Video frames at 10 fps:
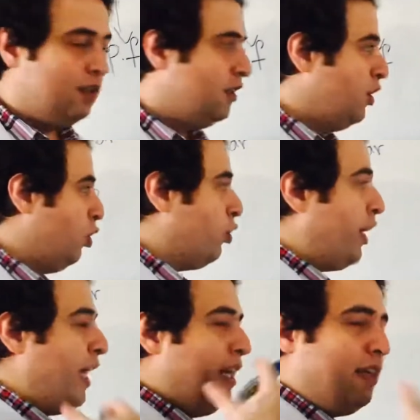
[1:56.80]
or
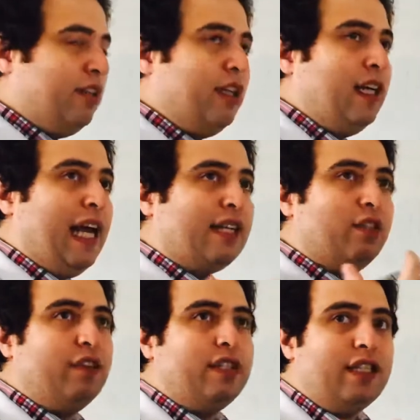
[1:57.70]
electrical
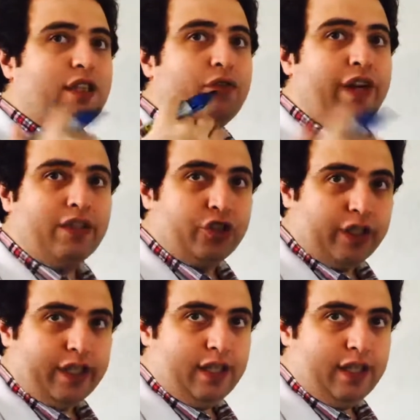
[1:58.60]
activity in the ventricle.